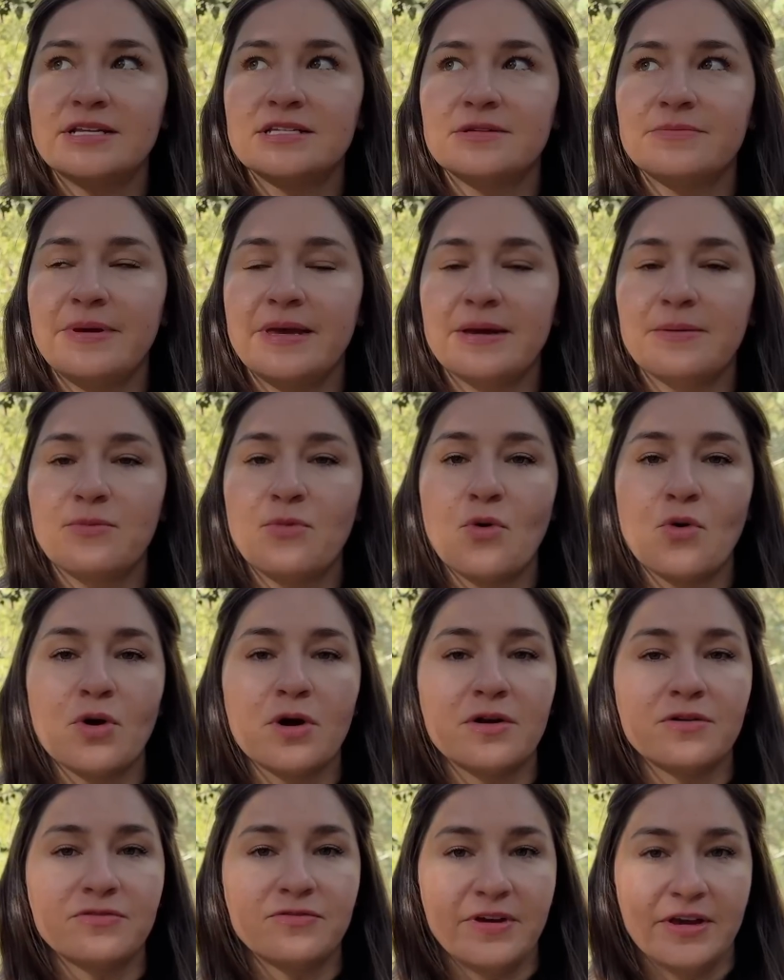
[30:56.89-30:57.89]
to make
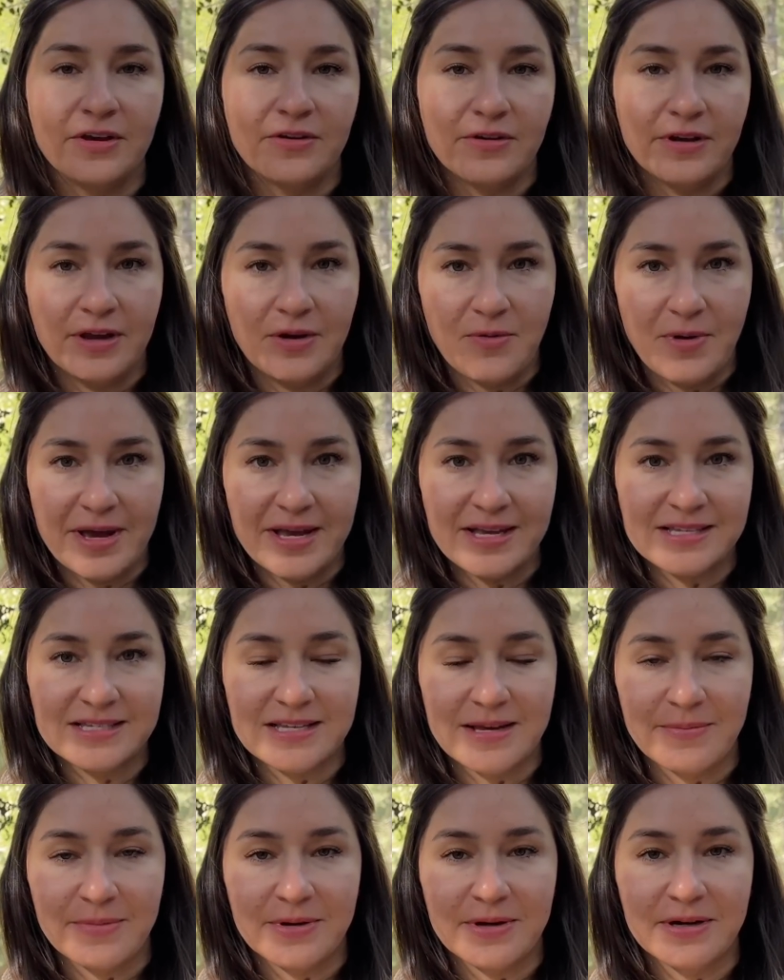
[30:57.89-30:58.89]
more fingering weight
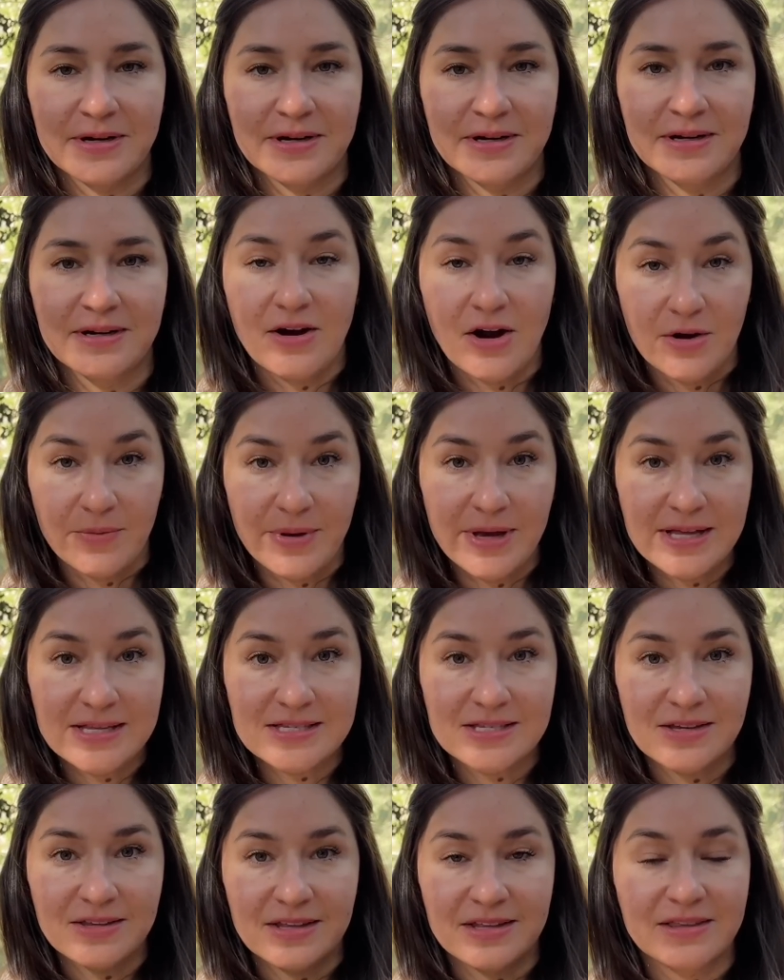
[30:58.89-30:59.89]
summer
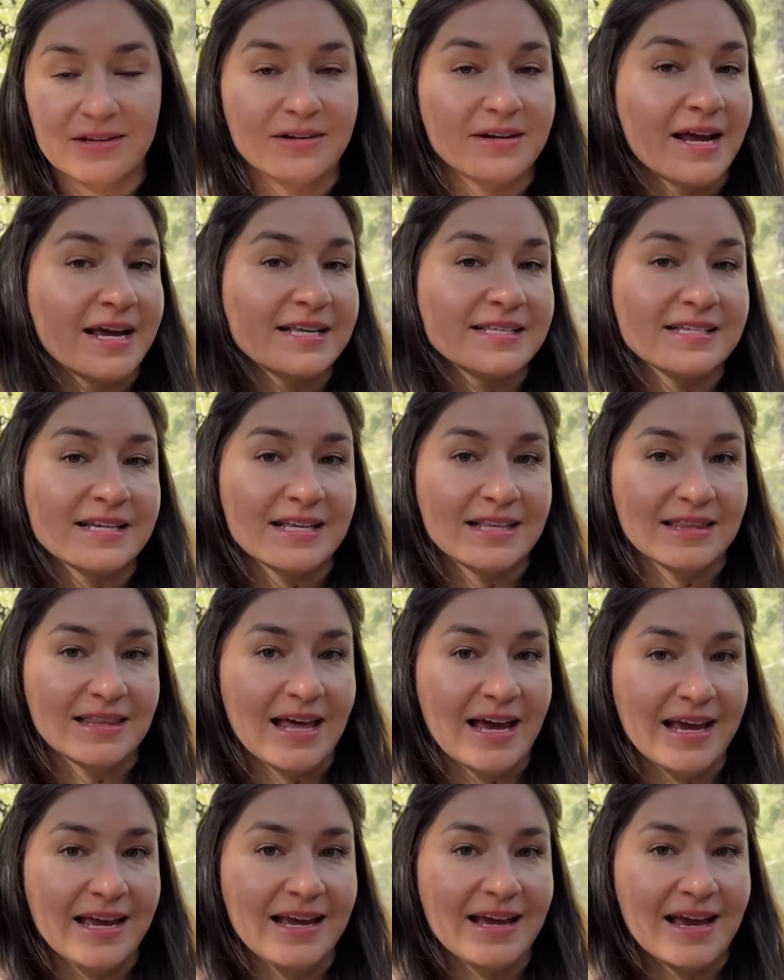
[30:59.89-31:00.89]
garments so that they're nice and
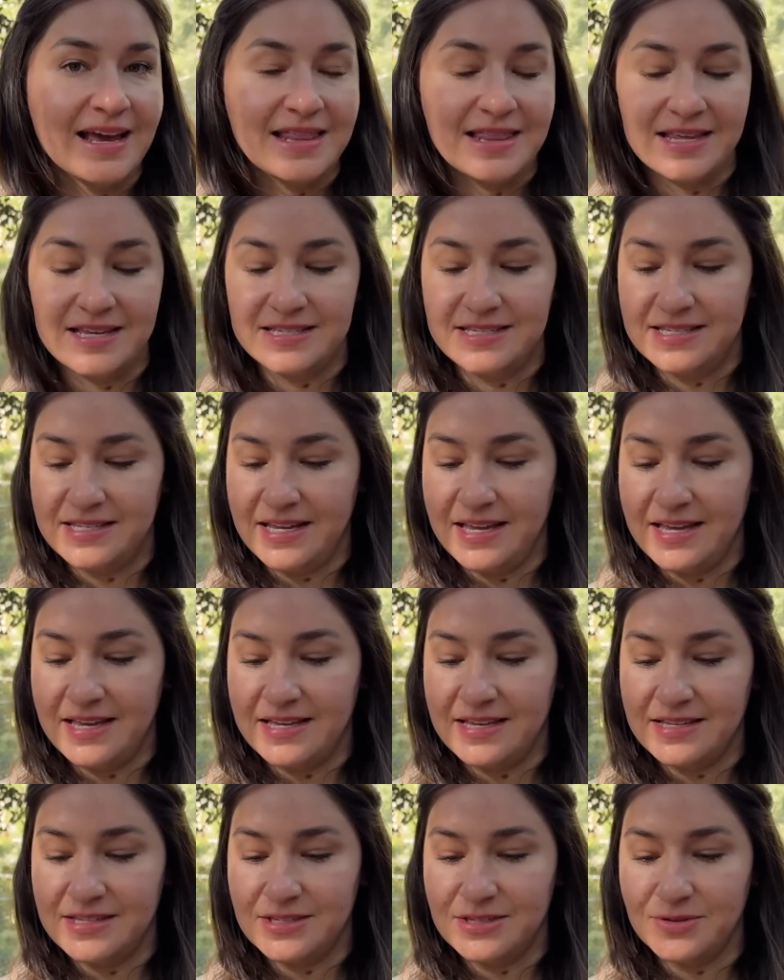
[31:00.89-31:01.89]
light. And this
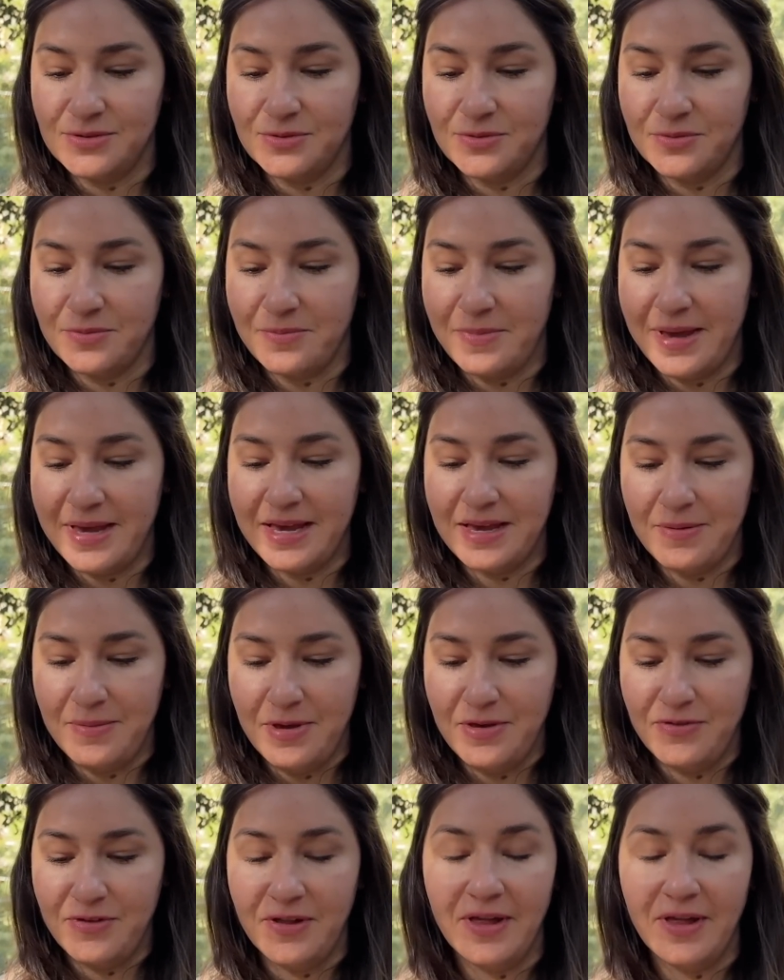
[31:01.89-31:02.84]
is making me feel